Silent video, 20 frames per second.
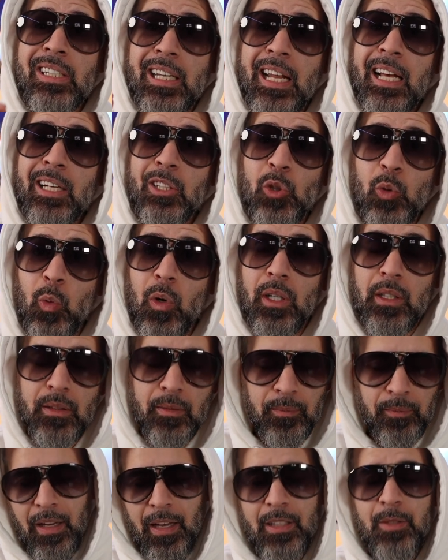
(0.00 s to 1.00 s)
next one
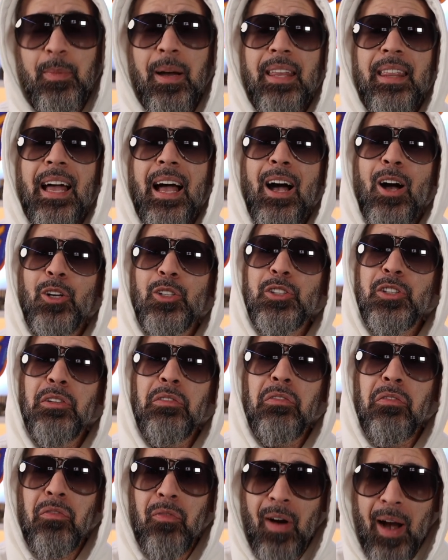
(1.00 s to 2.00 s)
is by the House of
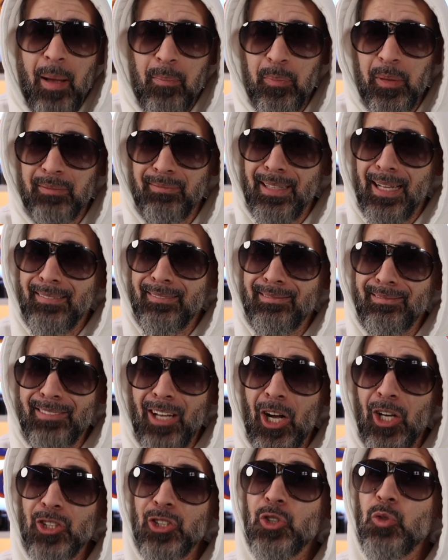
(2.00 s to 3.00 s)
Frappin that
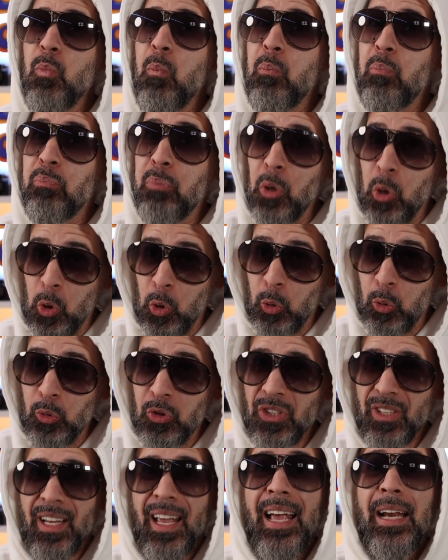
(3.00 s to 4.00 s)
does
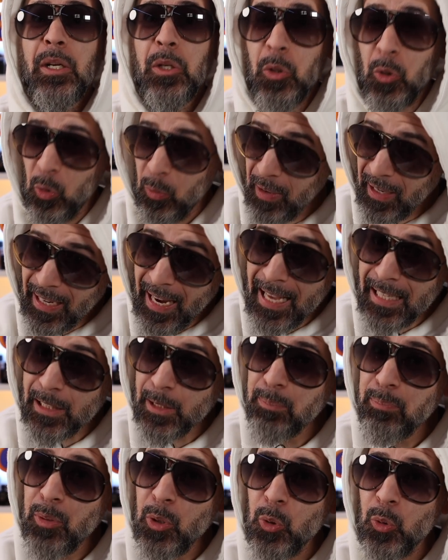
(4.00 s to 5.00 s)
booze, and Cuba likes
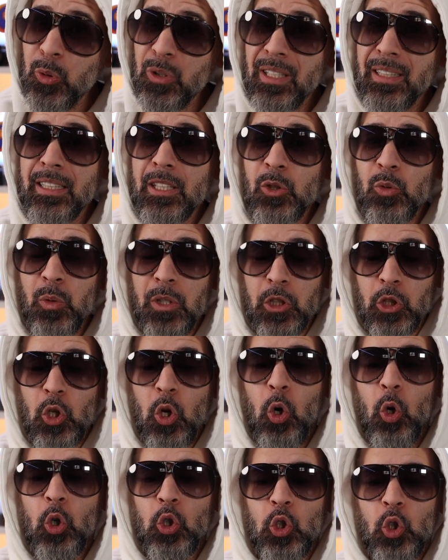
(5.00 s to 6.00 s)
booze, and this one is
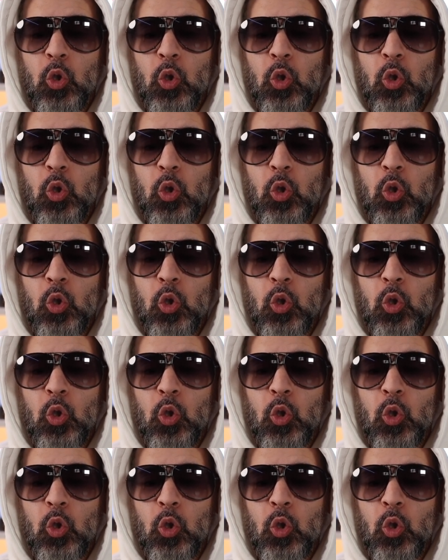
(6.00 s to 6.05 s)
called